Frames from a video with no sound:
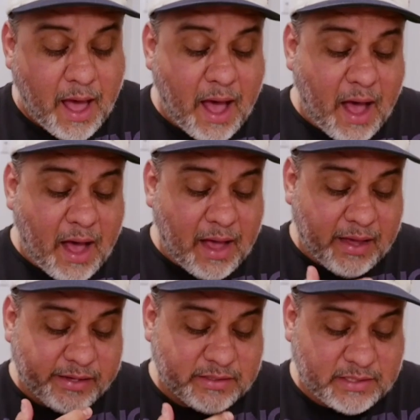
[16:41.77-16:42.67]

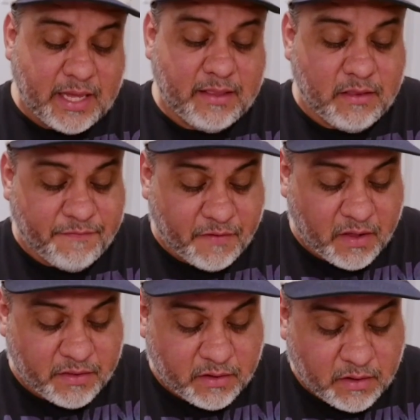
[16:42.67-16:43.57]
"Ah," said the
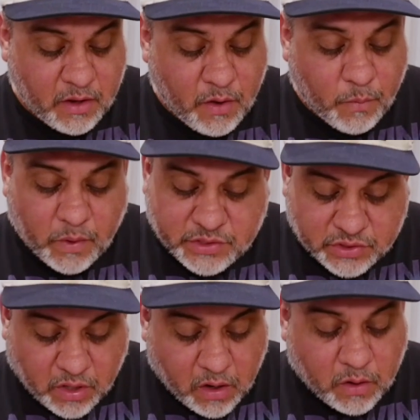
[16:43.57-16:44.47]
father, "what
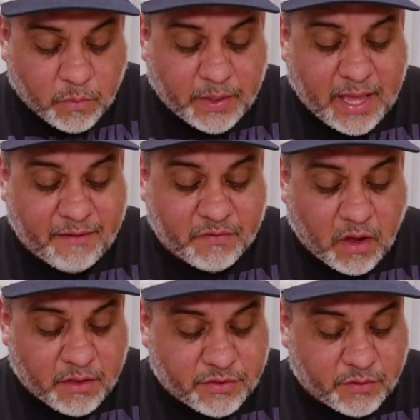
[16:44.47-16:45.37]
sorrow we have
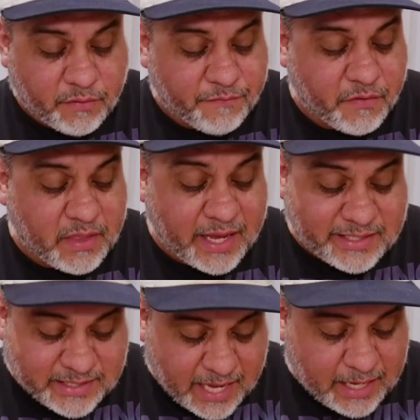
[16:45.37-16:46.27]
gone through for thy
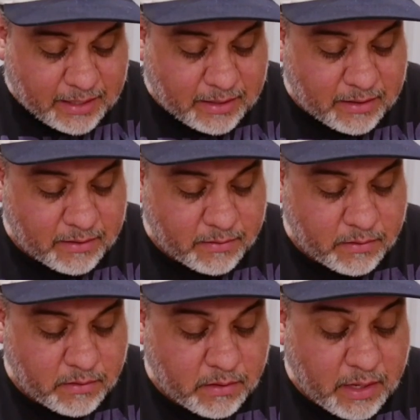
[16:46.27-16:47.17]
sake."
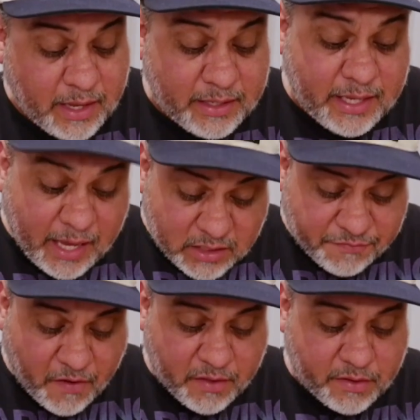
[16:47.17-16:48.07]
"Yes,
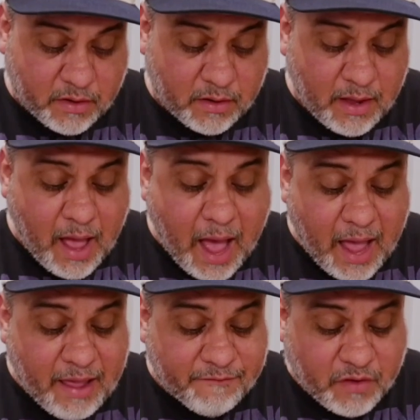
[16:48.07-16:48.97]
father,
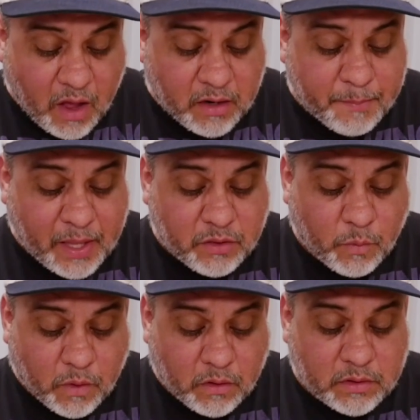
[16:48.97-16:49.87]
I have gone about the
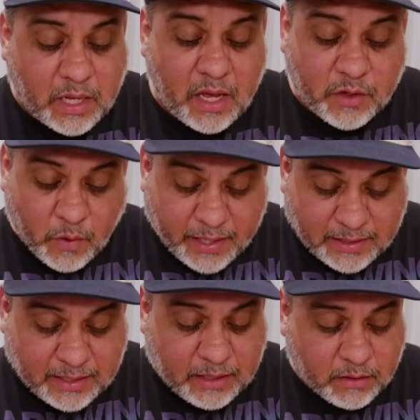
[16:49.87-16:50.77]
world a great
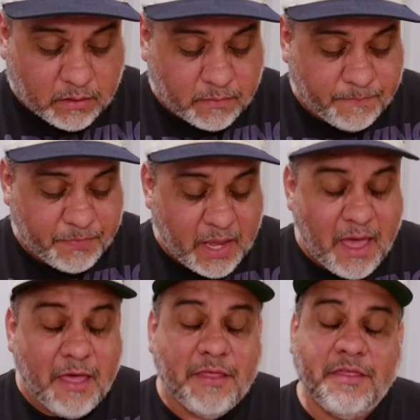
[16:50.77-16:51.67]
deal.
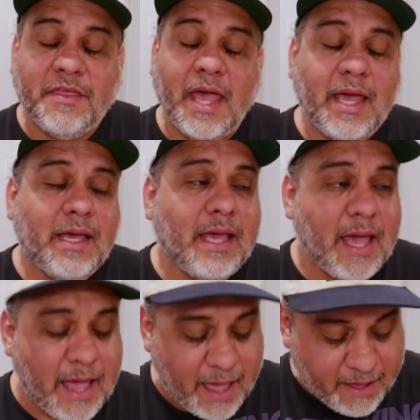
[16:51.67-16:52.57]
Thank
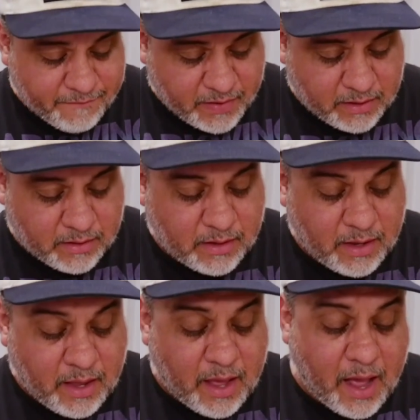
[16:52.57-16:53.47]
heaven,
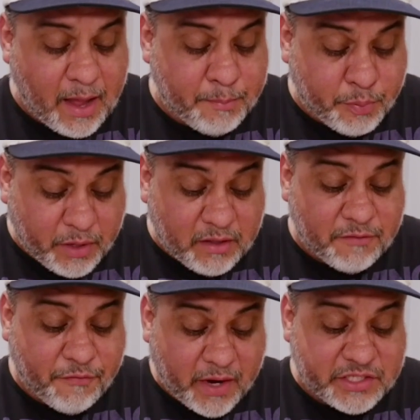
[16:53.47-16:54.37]
I breathe
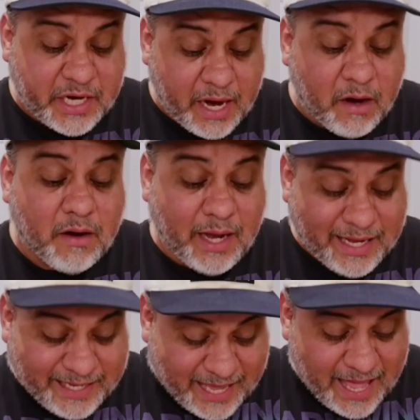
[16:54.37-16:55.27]
fresh air
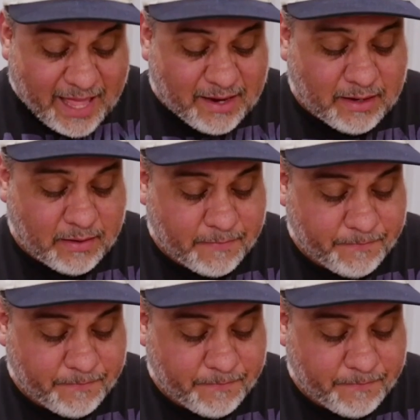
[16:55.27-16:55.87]
again."